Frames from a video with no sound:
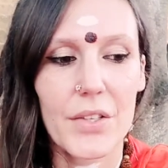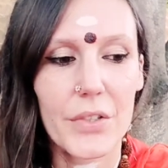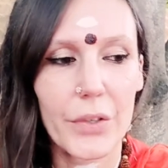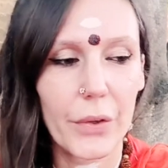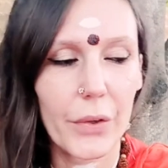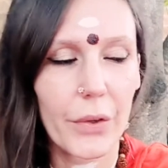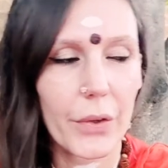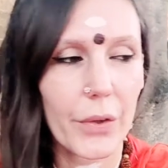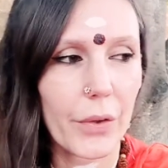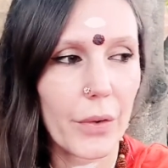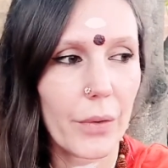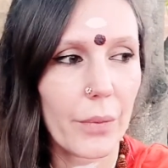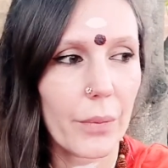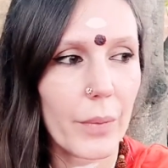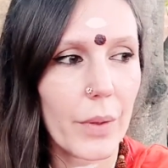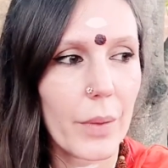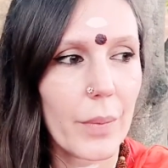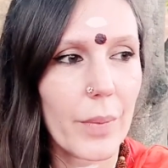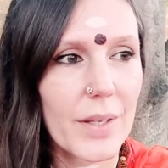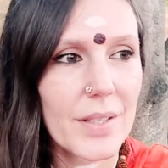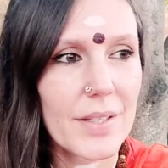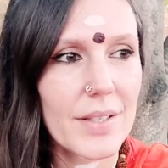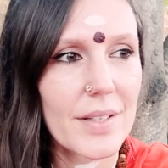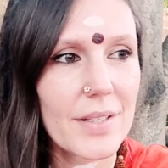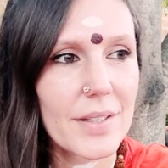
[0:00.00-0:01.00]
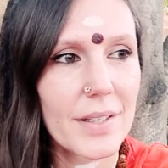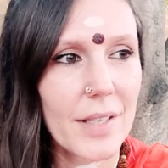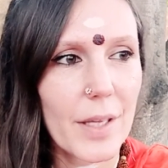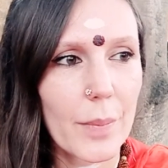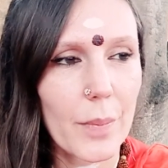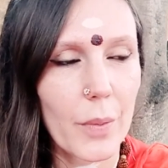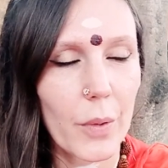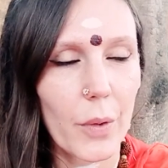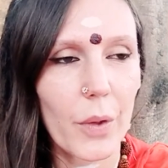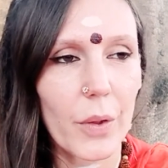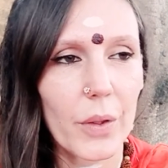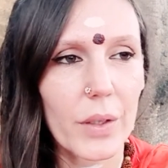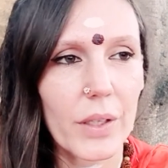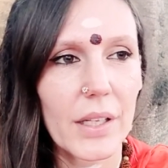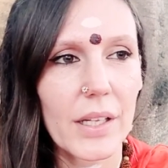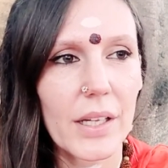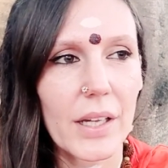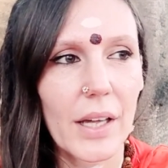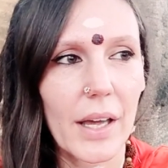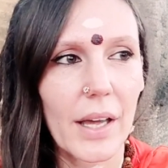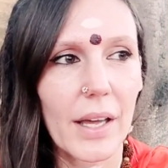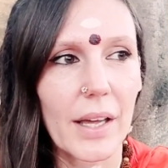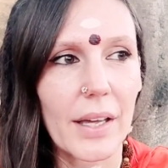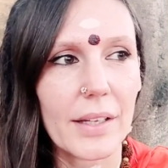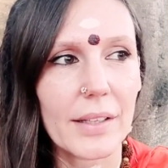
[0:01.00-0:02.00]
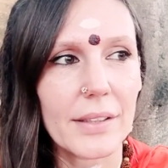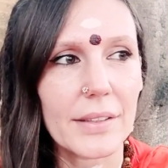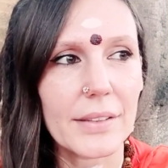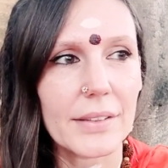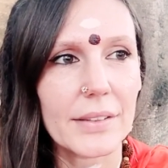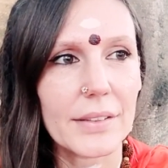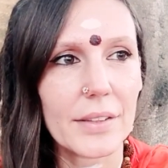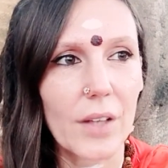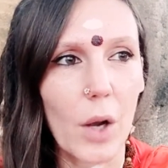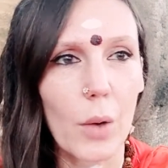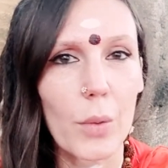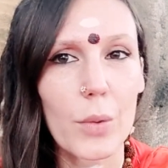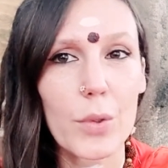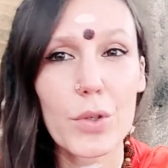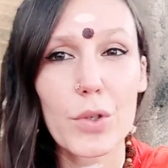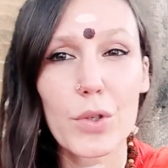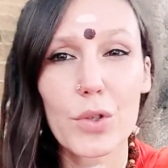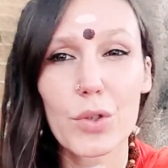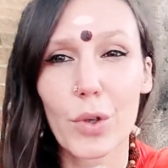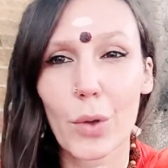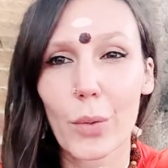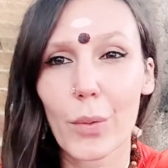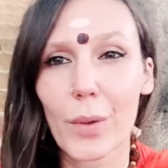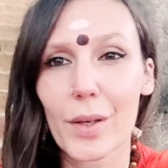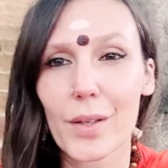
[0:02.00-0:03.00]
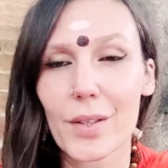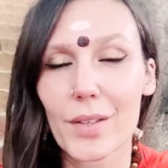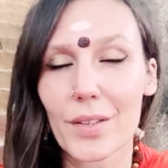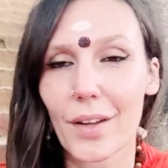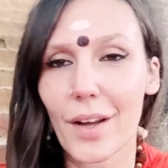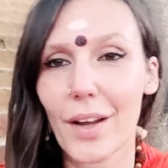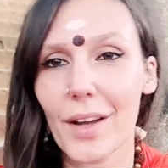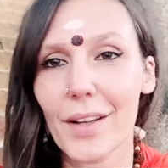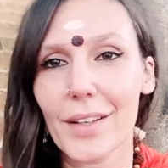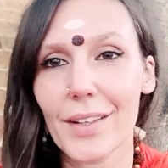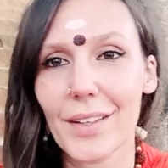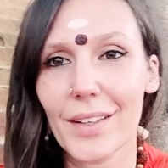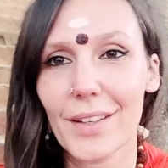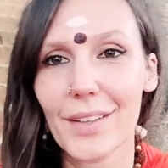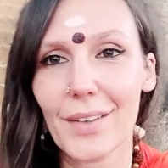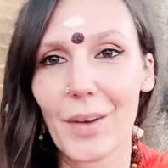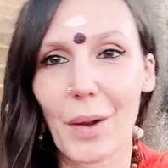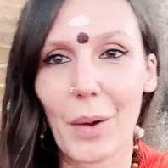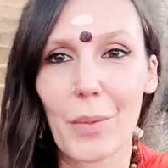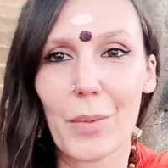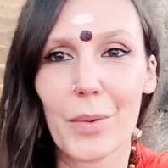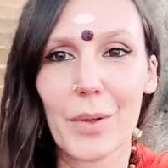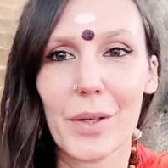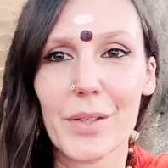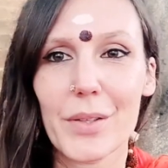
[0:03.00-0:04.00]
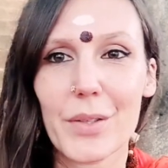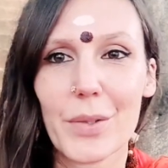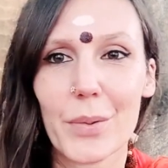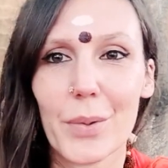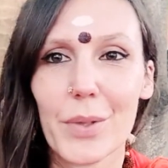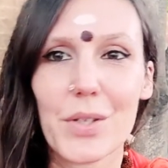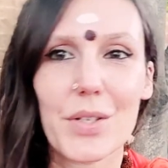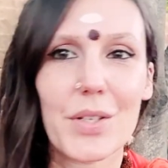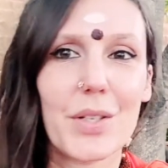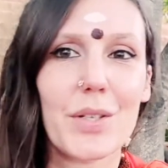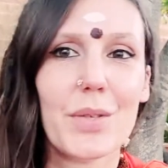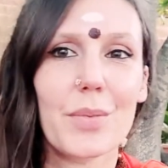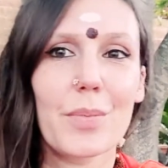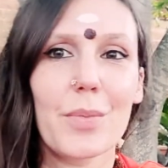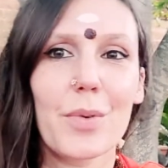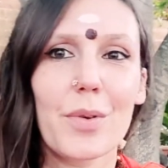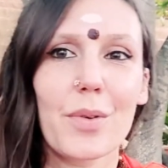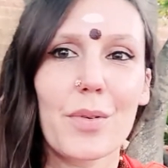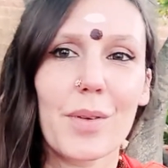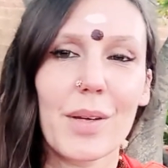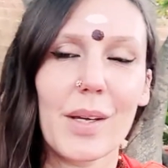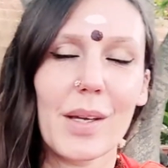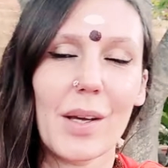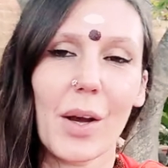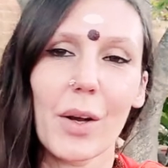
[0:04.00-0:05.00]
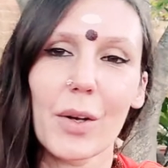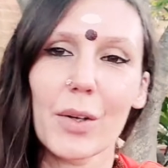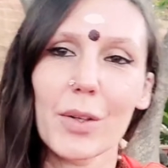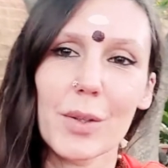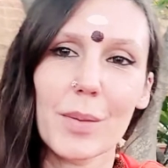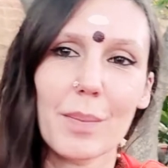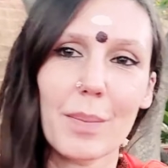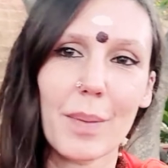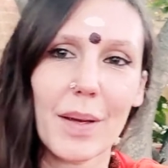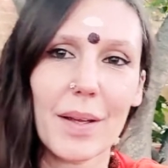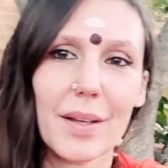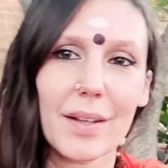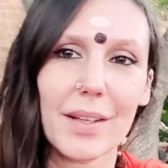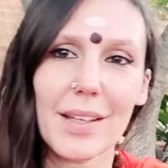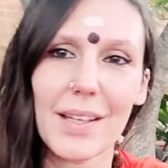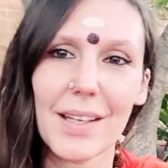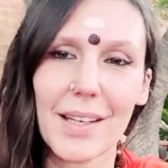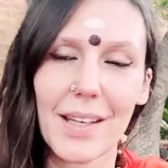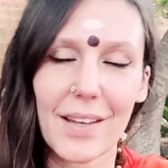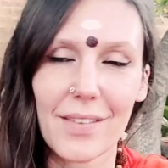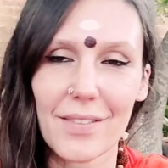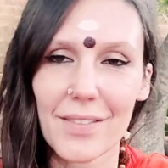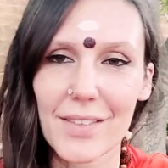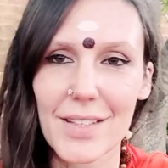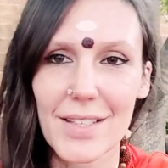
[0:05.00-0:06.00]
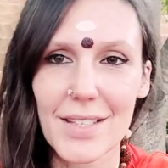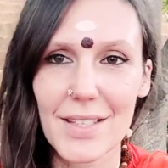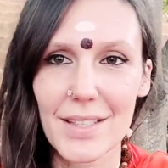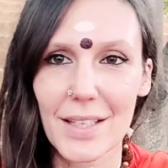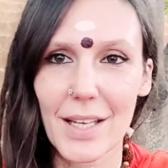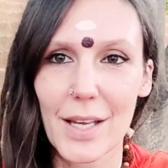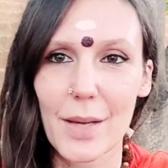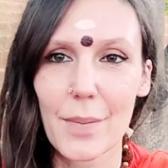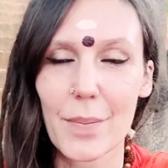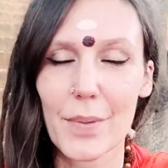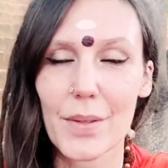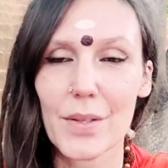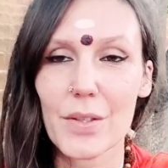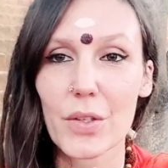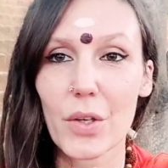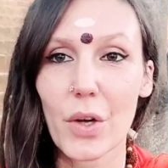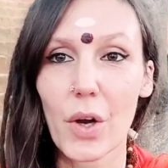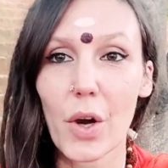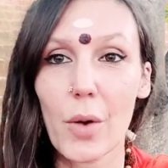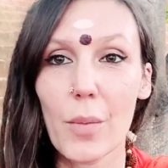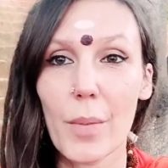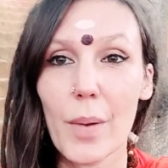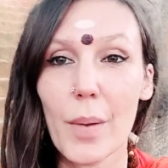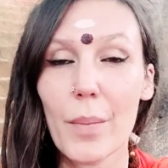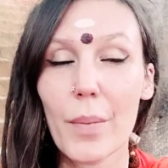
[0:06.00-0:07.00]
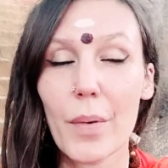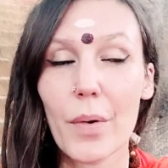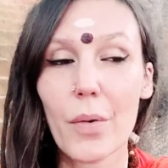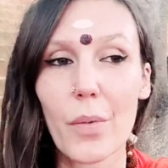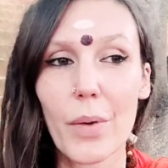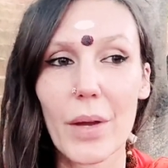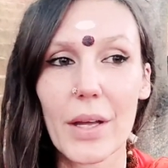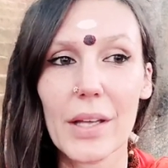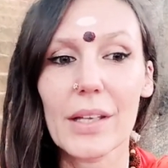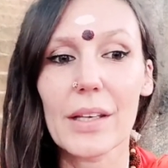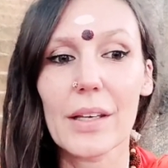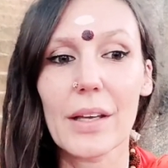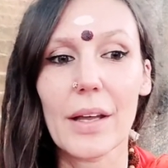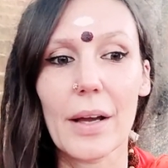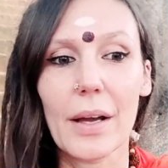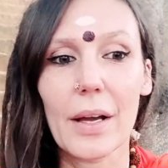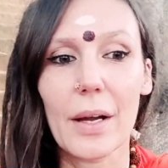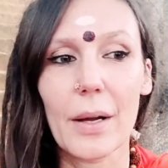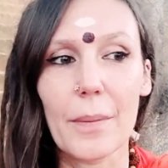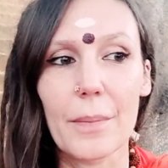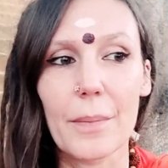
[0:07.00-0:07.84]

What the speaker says: So we went to sleep early, and I was so excited. I wanted to watch this movie. I could barely even sleep. And so I remember when